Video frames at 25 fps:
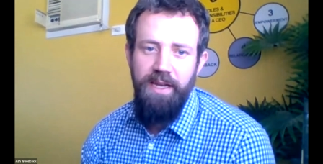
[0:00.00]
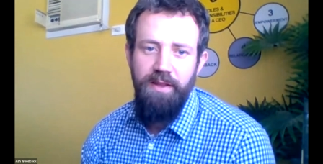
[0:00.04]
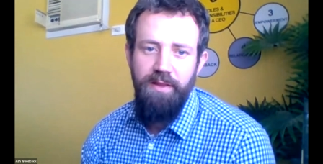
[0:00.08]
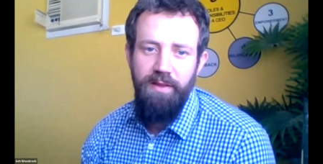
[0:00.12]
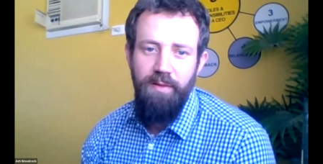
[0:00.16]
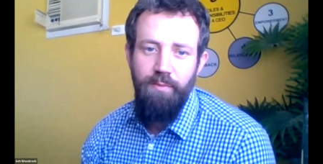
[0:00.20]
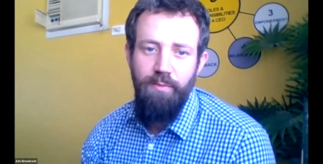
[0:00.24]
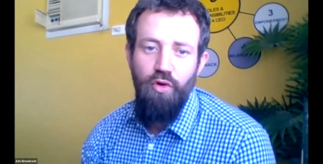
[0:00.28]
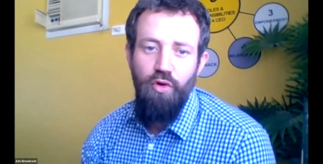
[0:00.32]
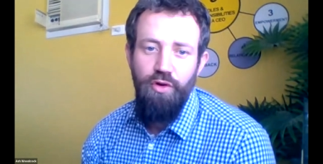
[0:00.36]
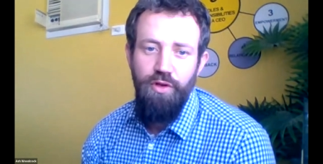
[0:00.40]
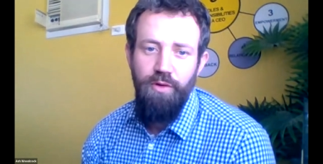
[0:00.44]
And
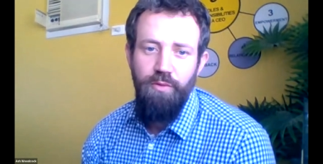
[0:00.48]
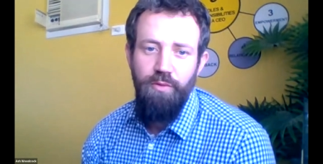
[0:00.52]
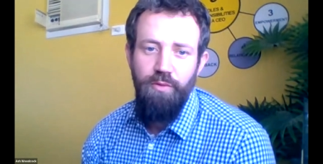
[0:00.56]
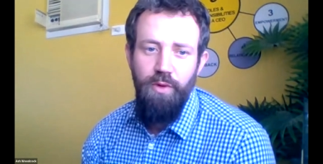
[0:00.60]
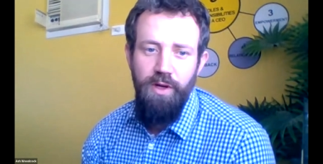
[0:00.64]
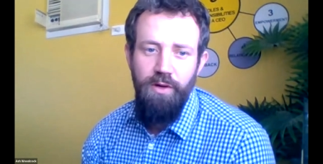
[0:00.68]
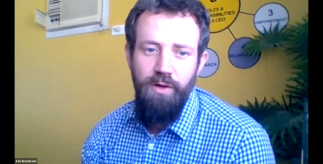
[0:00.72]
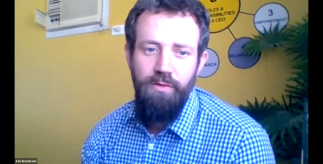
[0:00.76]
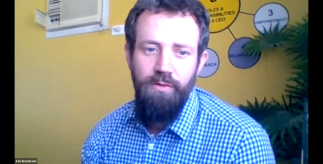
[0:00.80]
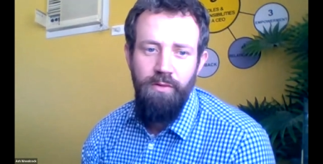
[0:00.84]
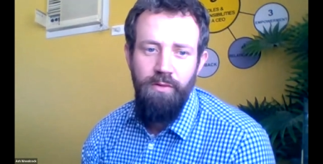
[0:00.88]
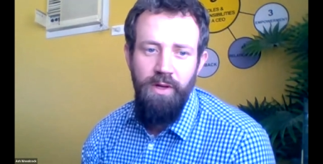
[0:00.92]
the more you
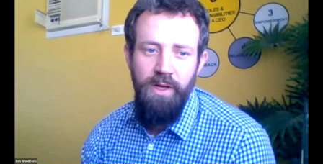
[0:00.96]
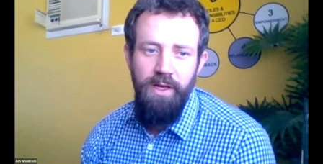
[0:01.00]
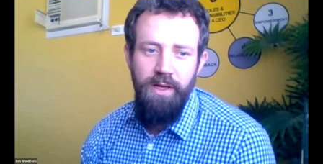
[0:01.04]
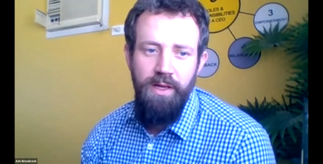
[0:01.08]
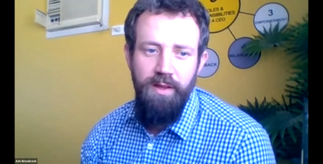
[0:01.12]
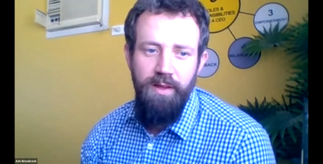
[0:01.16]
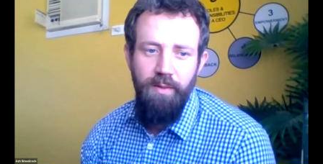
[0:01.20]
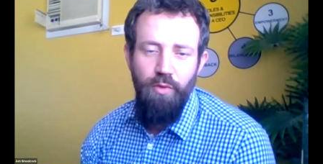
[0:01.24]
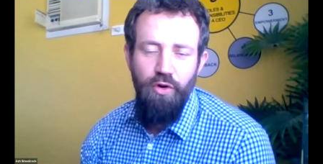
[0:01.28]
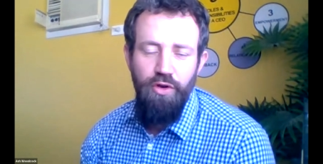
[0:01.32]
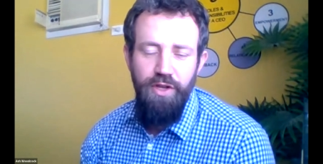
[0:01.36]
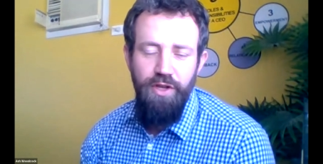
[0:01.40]

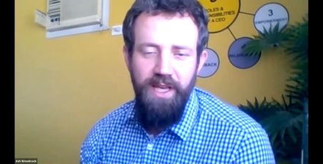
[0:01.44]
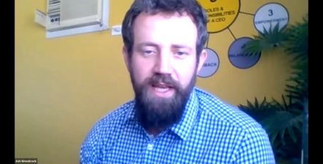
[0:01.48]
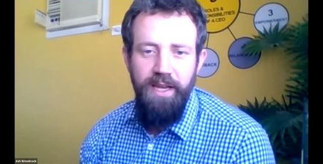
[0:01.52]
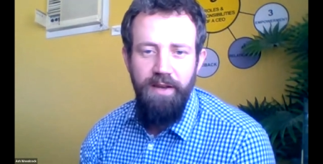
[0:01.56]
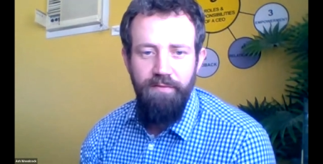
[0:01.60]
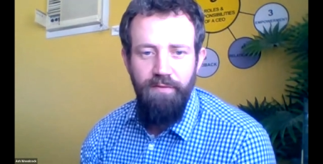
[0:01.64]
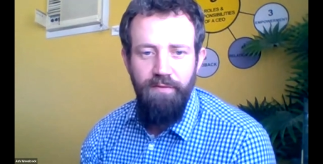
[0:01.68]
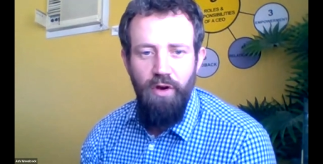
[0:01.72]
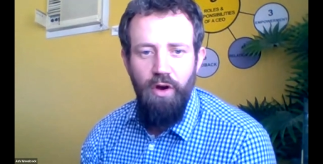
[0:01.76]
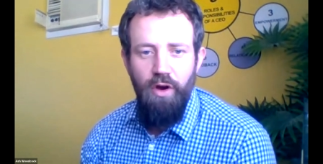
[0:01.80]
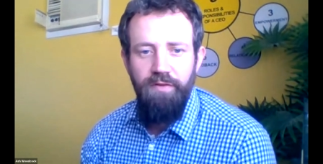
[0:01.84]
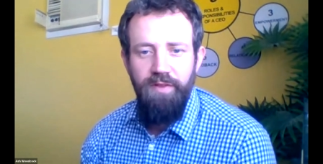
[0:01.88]
get
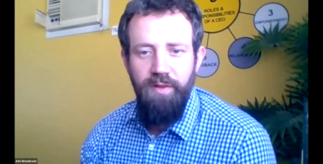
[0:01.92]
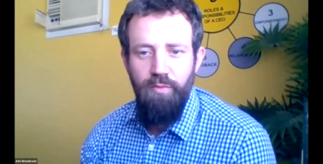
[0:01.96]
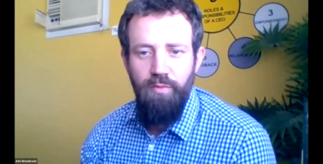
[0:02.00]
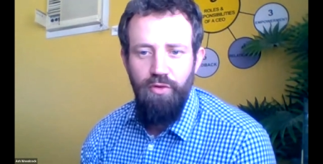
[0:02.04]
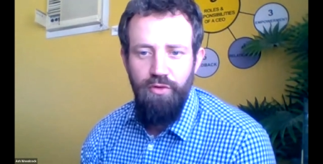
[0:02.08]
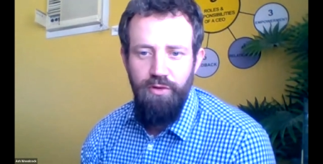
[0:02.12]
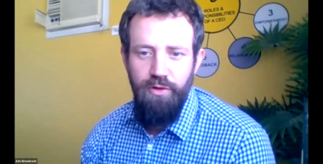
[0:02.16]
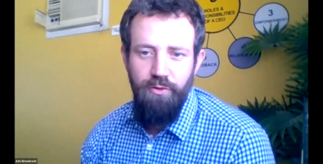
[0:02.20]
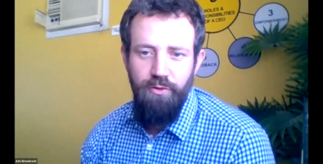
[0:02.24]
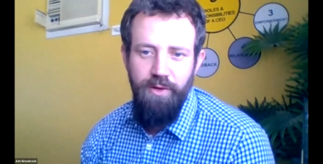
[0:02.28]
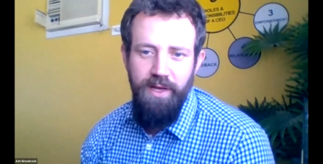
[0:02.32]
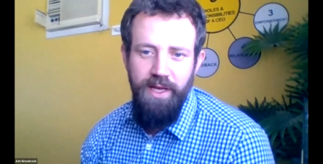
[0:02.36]
involved, the
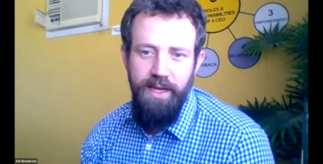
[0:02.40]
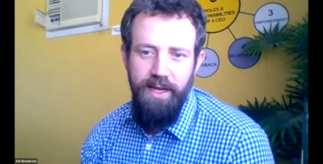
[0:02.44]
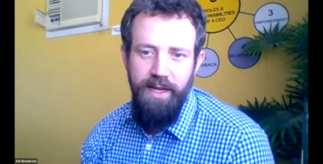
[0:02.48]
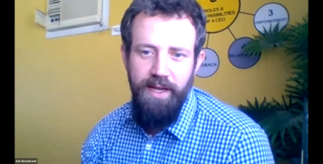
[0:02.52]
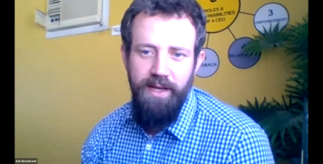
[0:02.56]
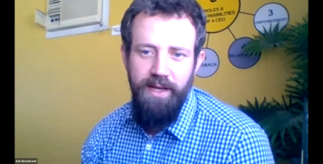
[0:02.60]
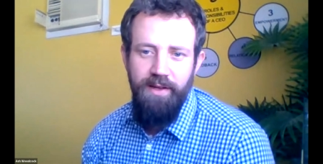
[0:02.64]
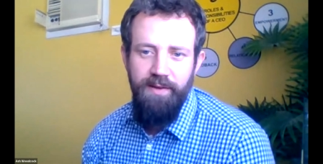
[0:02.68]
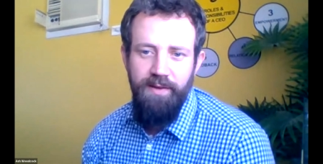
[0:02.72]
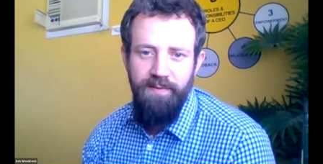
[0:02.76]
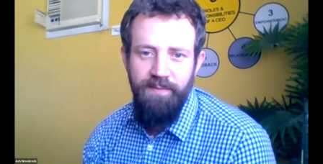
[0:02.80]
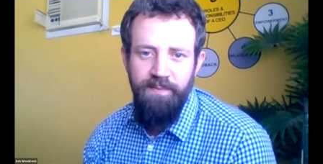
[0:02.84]
more you'll get
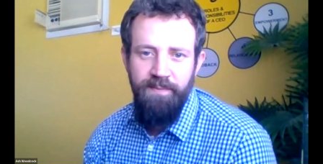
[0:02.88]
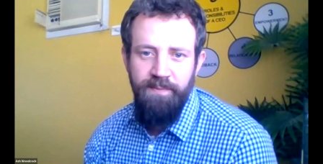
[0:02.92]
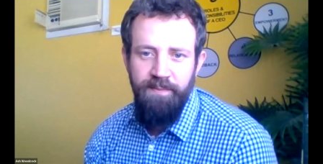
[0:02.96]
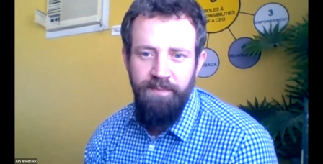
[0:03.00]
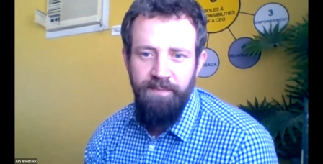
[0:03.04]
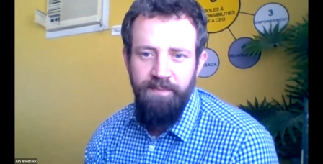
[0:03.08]
out.